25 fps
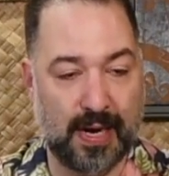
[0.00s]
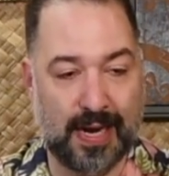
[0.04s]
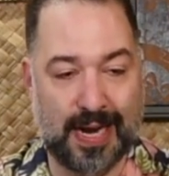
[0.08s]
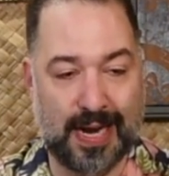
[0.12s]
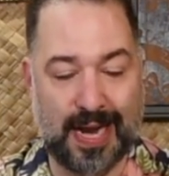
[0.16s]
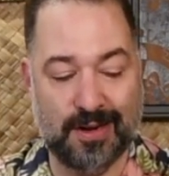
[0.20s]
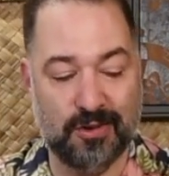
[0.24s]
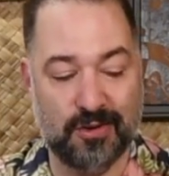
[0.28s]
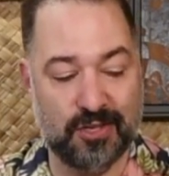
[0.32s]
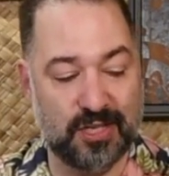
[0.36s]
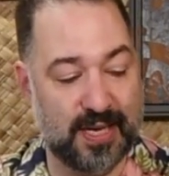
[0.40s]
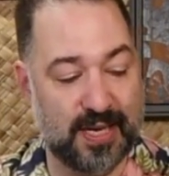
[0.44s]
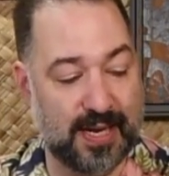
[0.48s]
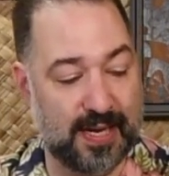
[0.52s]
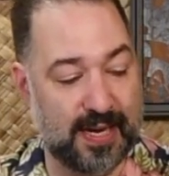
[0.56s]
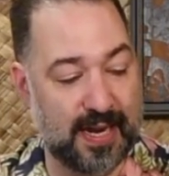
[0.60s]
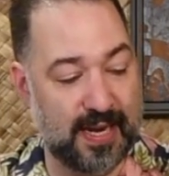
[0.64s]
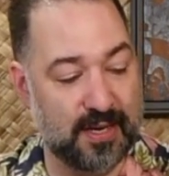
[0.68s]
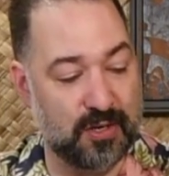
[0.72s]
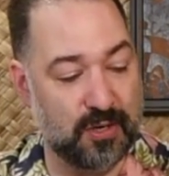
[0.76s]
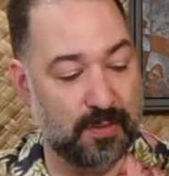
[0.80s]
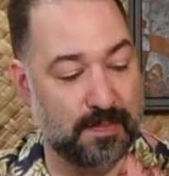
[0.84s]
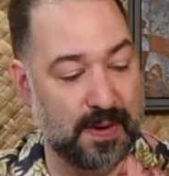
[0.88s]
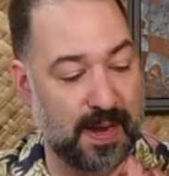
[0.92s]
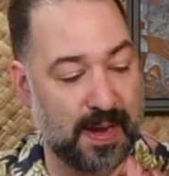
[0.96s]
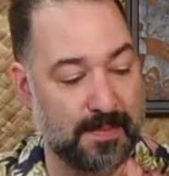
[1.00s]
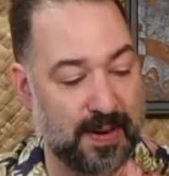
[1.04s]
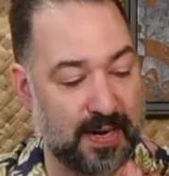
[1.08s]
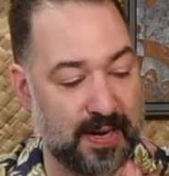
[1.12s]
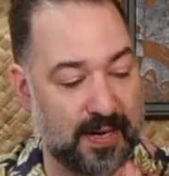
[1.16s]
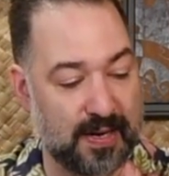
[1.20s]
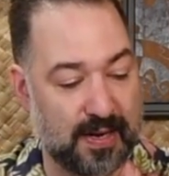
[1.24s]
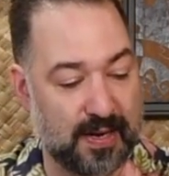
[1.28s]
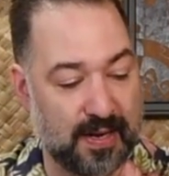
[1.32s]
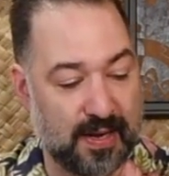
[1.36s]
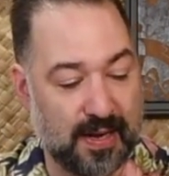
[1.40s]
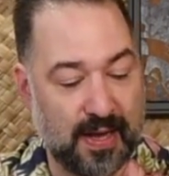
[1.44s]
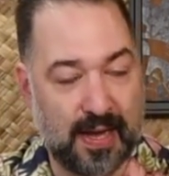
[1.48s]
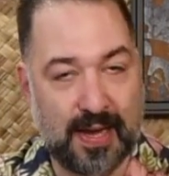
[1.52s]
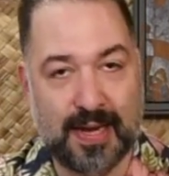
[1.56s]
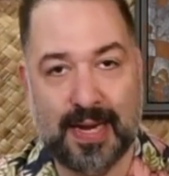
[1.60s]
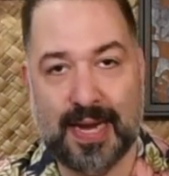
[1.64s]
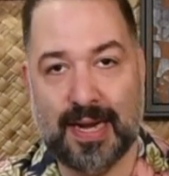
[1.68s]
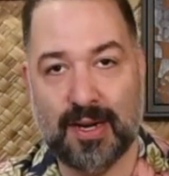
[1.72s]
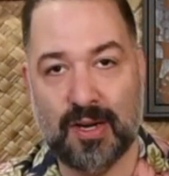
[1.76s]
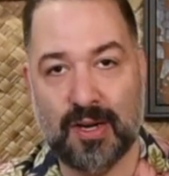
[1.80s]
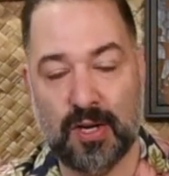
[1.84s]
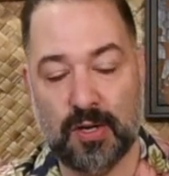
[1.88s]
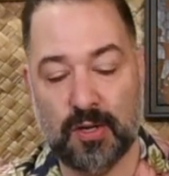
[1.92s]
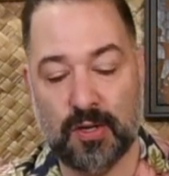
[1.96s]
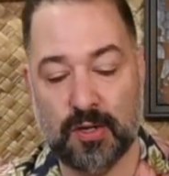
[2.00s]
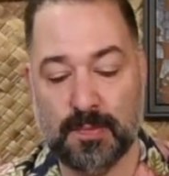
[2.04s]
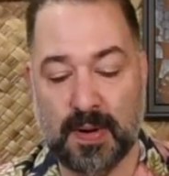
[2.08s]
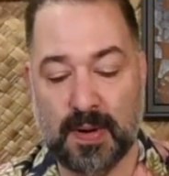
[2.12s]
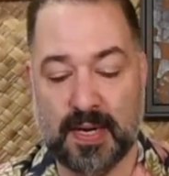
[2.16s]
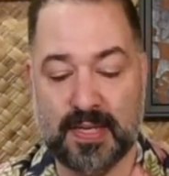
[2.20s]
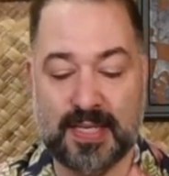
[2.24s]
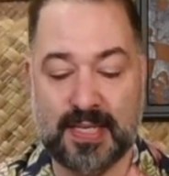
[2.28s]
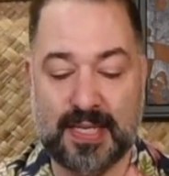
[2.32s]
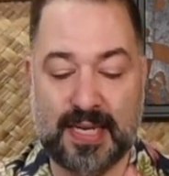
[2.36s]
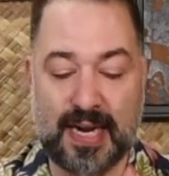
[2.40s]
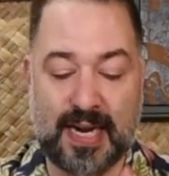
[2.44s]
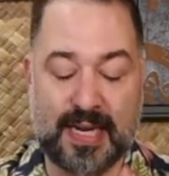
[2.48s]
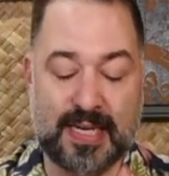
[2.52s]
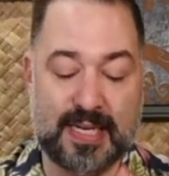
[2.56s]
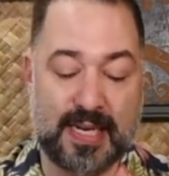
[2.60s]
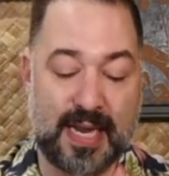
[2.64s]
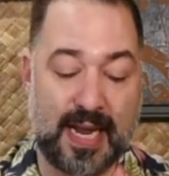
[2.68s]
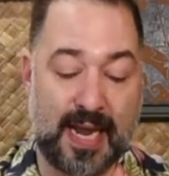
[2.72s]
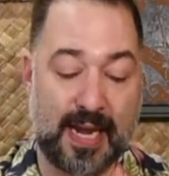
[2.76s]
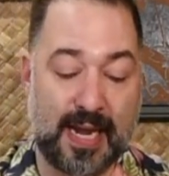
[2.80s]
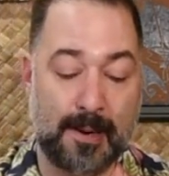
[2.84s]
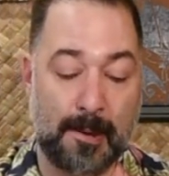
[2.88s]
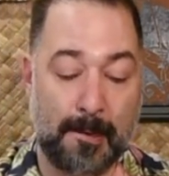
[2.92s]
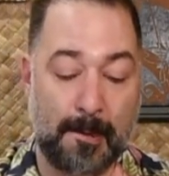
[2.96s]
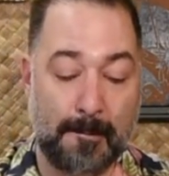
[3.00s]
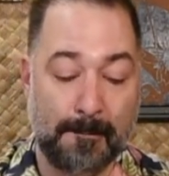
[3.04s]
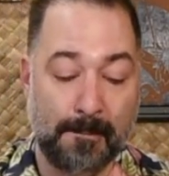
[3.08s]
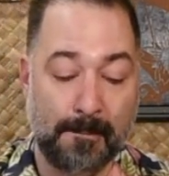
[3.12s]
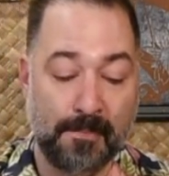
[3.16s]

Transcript: And I understand that. Too bad I'm going to use my D810.